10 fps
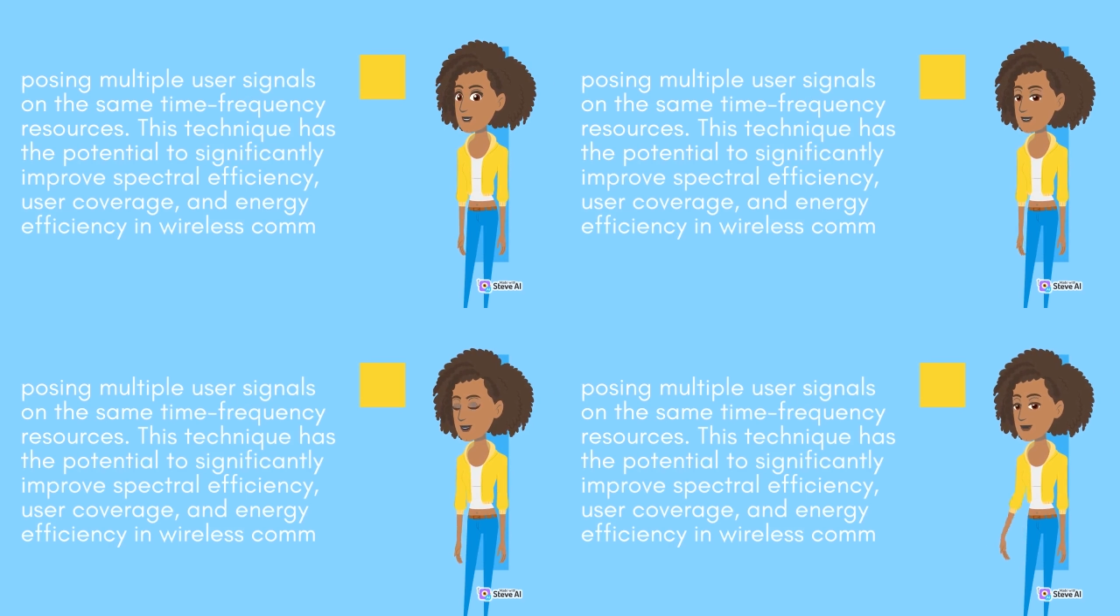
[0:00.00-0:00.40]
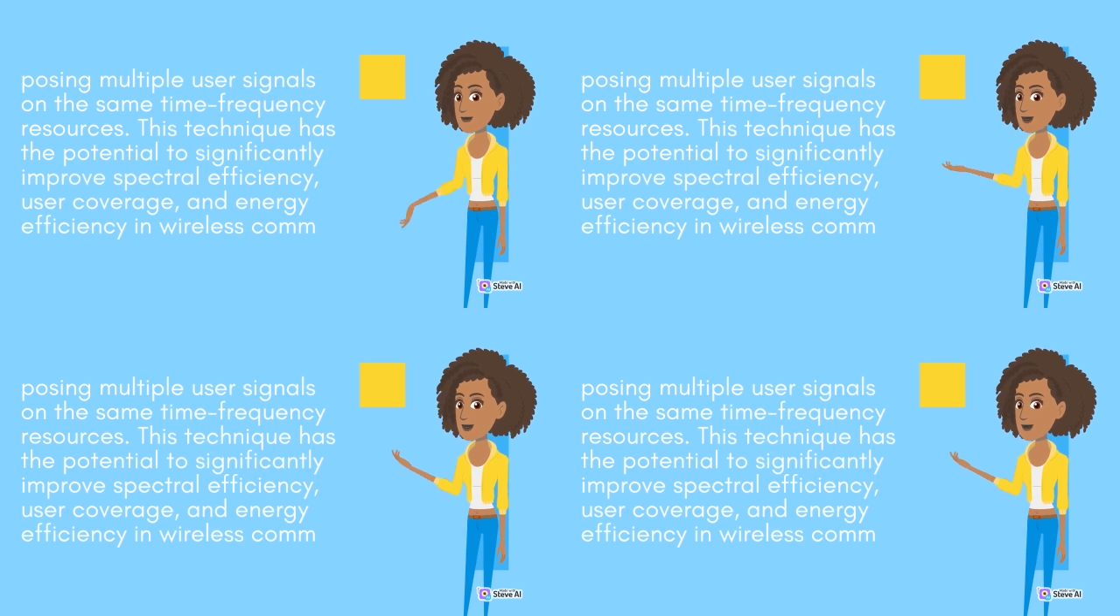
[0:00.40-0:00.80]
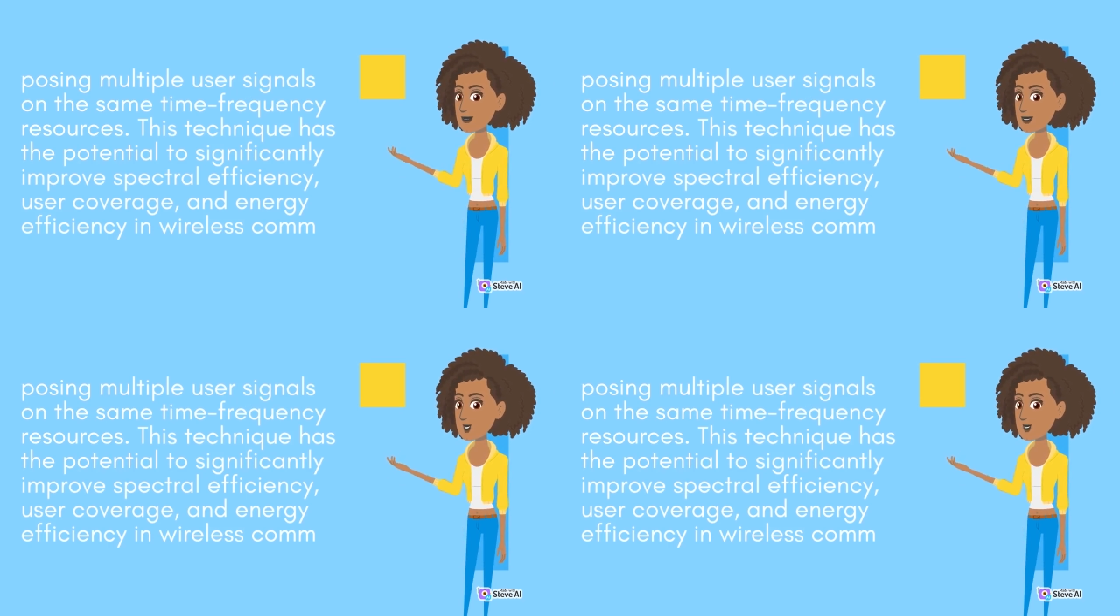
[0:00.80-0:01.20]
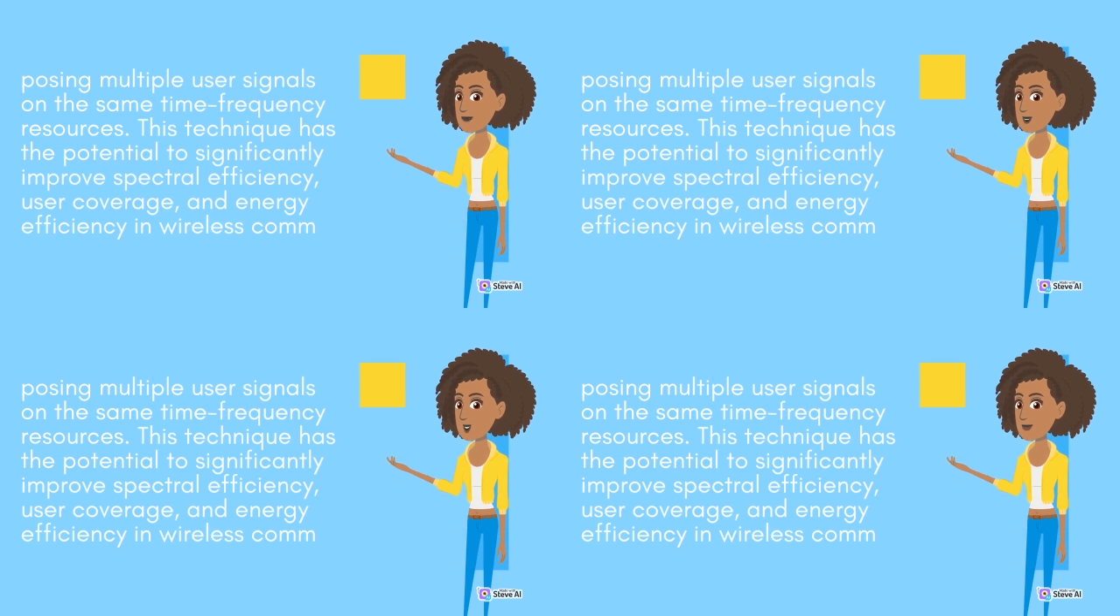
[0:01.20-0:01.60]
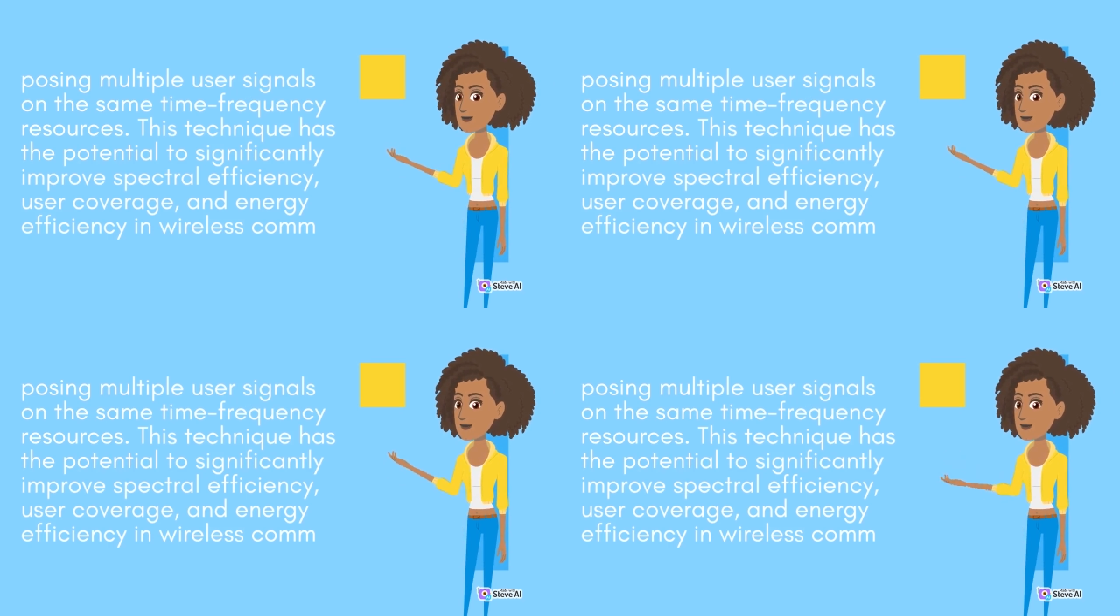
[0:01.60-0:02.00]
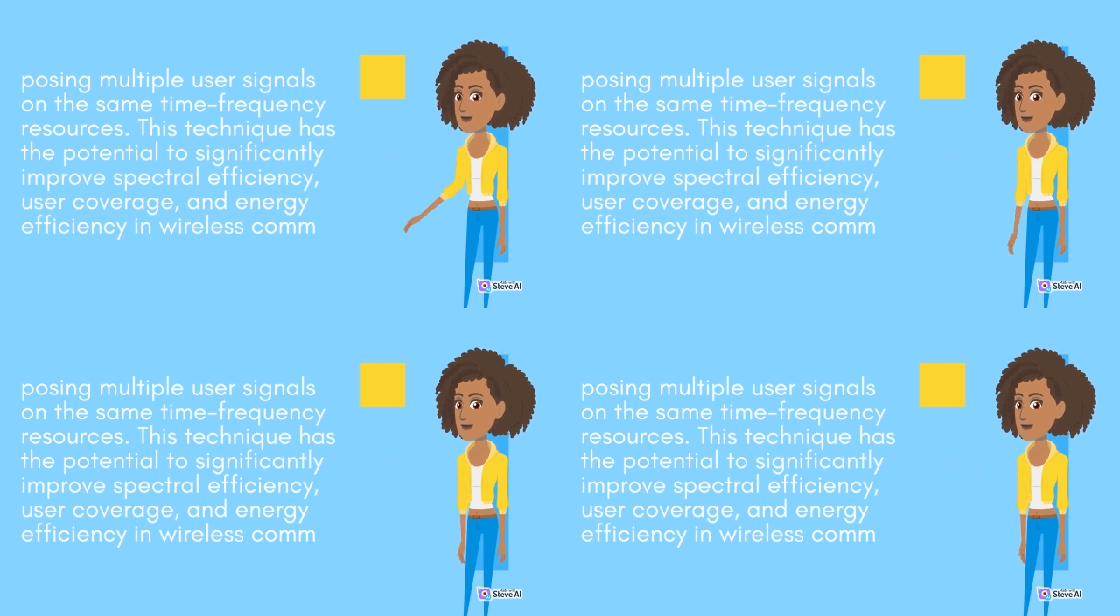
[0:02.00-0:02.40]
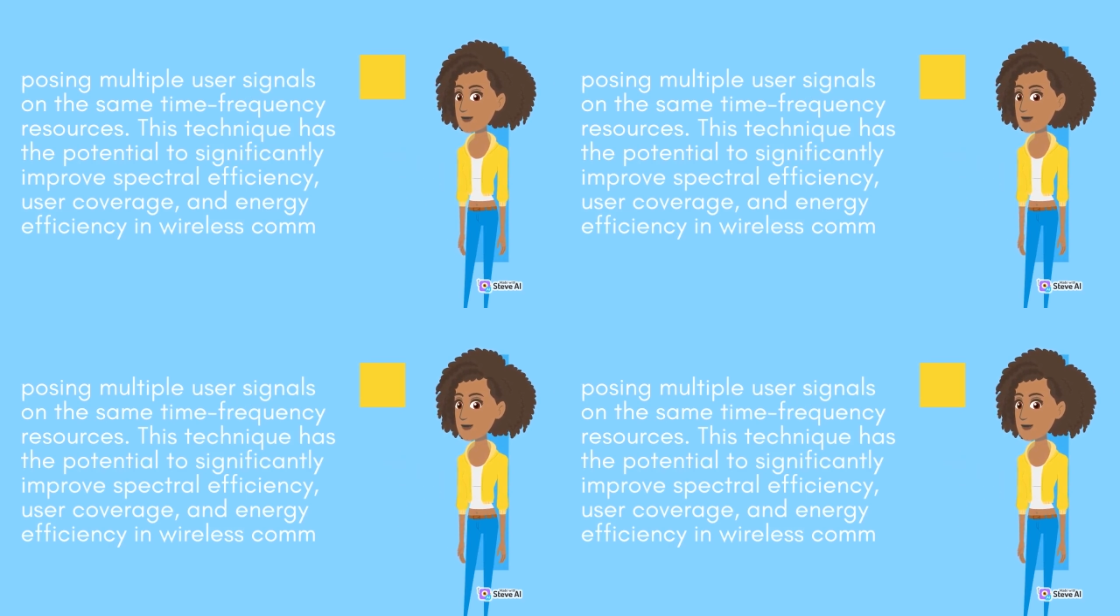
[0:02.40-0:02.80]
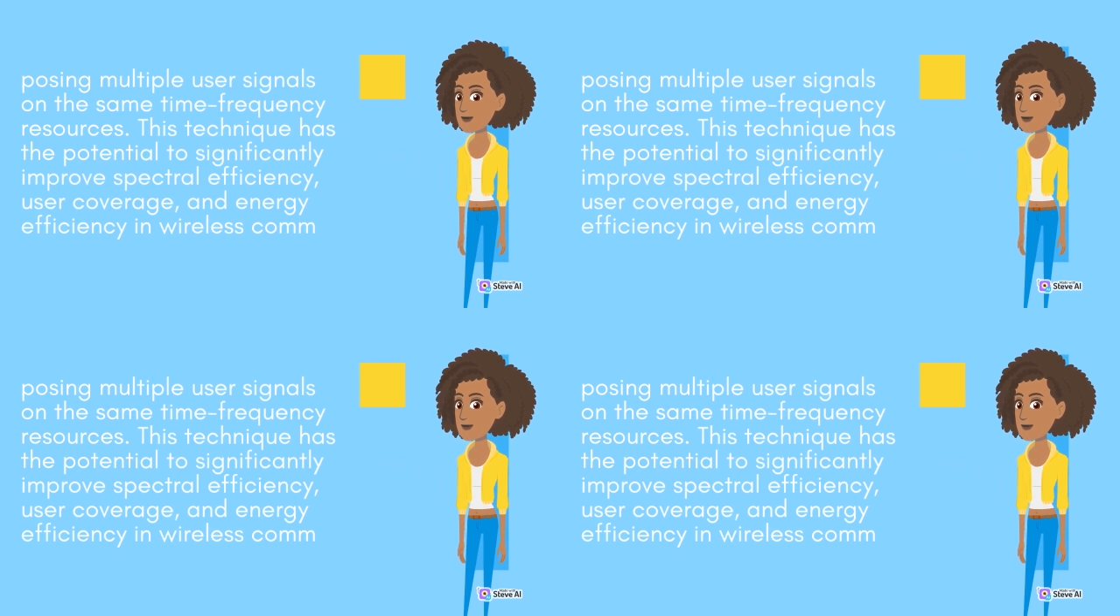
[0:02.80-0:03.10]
user coverage, and energy efficiency in wireless